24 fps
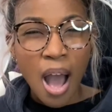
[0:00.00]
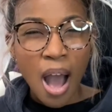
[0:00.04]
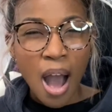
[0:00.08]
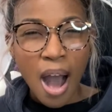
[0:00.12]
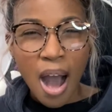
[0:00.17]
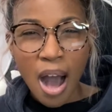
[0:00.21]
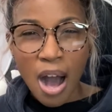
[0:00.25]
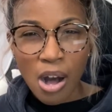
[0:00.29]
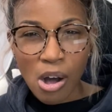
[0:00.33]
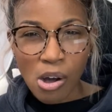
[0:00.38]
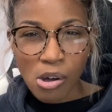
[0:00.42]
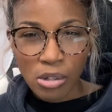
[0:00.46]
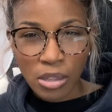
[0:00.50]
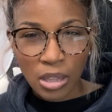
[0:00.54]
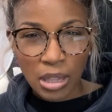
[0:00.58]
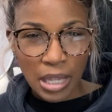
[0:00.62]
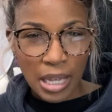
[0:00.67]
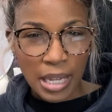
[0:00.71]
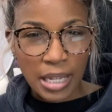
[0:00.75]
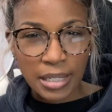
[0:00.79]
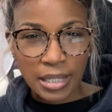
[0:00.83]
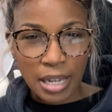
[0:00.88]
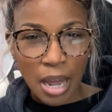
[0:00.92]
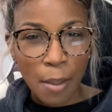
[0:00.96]
I'll
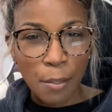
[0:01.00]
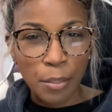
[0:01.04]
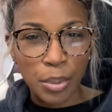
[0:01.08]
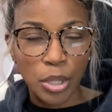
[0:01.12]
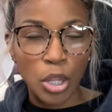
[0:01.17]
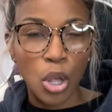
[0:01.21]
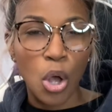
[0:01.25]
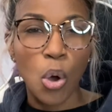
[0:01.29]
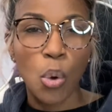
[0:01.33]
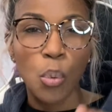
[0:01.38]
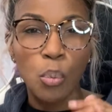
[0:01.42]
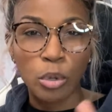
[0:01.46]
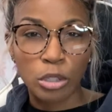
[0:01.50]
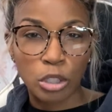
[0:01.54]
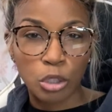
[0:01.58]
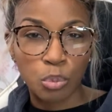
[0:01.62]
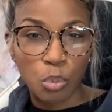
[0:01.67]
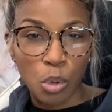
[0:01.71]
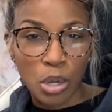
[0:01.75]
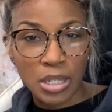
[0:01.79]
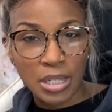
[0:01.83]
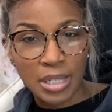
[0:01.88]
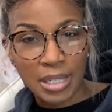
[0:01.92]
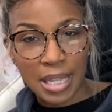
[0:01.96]
link down below which
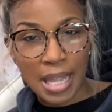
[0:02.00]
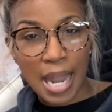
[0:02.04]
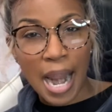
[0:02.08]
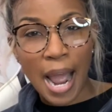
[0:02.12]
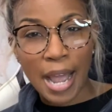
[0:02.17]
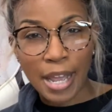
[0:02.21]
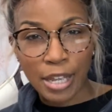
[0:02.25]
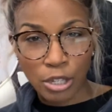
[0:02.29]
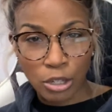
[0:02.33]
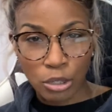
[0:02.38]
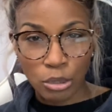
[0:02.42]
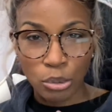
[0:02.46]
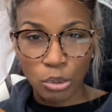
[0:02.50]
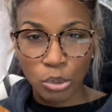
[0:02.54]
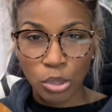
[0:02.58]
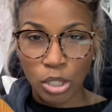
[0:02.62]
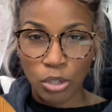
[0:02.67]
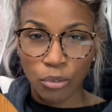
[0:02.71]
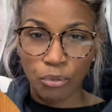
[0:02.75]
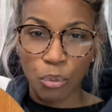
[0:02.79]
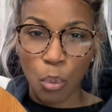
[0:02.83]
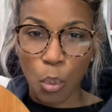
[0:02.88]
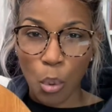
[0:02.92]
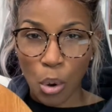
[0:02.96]
ones that I used
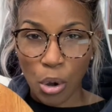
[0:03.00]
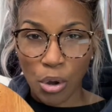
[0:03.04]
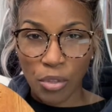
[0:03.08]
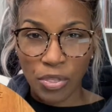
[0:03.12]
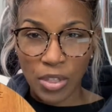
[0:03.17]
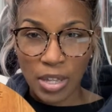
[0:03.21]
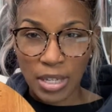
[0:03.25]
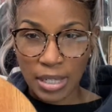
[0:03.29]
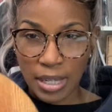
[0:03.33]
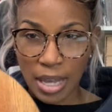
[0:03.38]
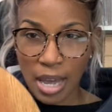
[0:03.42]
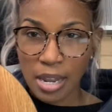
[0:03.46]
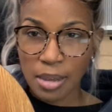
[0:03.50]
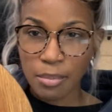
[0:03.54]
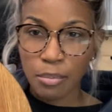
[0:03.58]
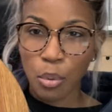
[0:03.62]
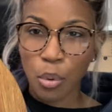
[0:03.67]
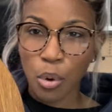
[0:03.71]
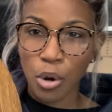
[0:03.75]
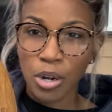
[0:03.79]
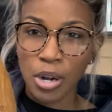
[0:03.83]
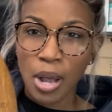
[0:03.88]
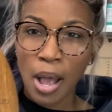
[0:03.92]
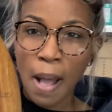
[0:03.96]
for this cutting
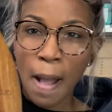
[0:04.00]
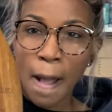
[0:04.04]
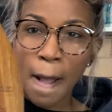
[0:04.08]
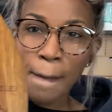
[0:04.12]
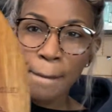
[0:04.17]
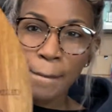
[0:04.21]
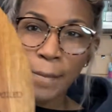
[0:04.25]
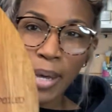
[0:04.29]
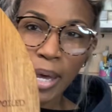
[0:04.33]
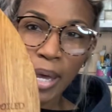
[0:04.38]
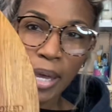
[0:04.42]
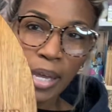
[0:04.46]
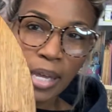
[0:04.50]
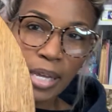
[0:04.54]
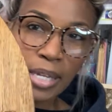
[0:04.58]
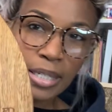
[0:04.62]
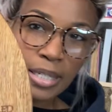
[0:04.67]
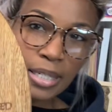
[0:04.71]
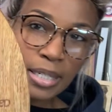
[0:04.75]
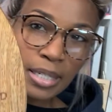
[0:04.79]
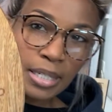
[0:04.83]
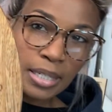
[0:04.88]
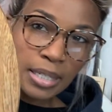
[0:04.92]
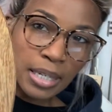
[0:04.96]
board, but it's
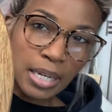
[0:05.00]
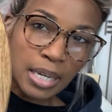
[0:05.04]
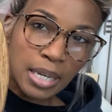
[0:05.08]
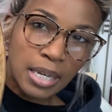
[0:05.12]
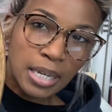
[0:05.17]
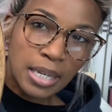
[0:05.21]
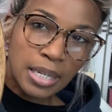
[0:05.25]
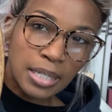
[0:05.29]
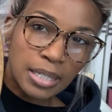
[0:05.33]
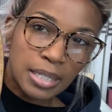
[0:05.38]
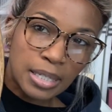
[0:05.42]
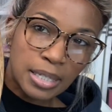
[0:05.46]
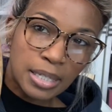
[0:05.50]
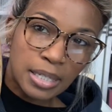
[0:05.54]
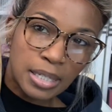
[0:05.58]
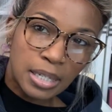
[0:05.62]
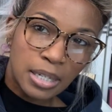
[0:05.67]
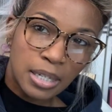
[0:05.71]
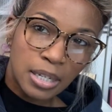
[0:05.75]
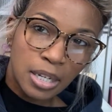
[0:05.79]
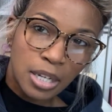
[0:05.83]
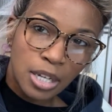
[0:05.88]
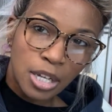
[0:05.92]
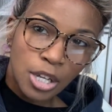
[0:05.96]
nice,
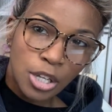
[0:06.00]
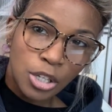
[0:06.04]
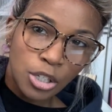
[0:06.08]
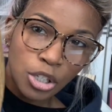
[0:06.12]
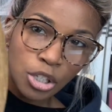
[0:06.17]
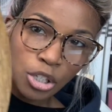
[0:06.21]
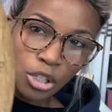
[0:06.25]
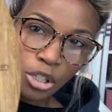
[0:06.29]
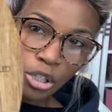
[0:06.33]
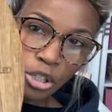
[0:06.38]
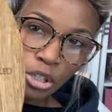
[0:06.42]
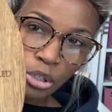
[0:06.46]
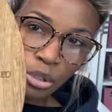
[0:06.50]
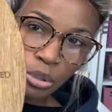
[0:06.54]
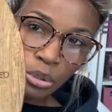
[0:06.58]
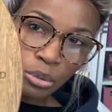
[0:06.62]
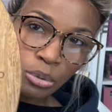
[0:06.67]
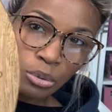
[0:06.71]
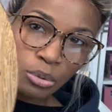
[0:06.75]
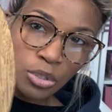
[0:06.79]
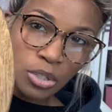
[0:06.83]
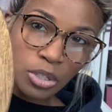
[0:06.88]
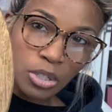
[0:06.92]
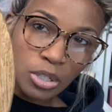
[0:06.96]

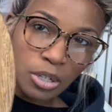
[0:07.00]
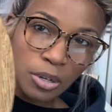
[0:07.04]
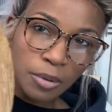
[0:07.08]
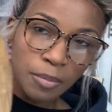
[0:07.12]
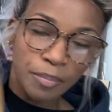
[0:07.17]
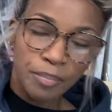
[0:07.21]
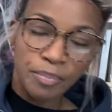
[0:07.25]
cute.